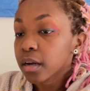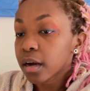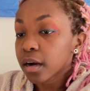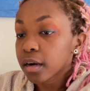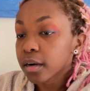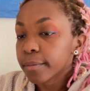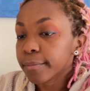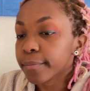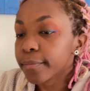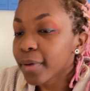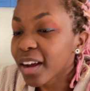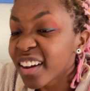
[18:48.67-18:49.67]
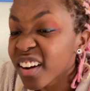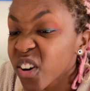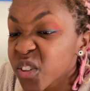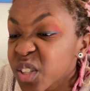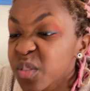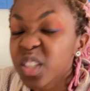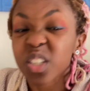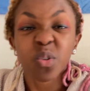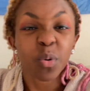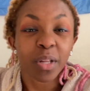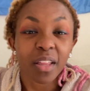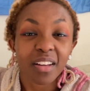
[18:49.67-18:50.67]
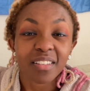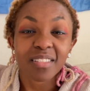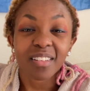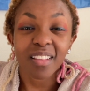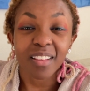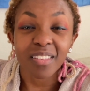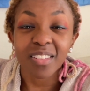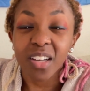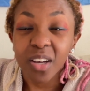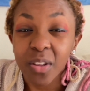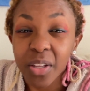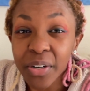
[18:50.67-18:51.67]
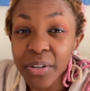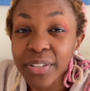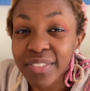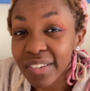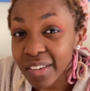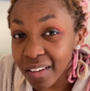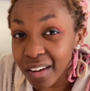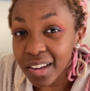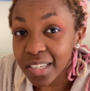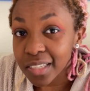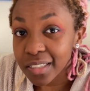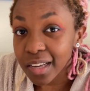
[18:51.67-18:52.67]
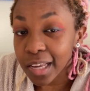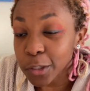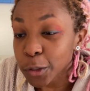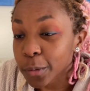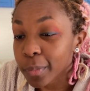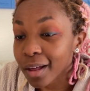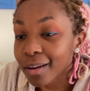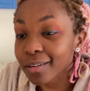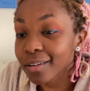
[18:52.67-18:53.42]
I also just realized that this eyeliner is not a true black.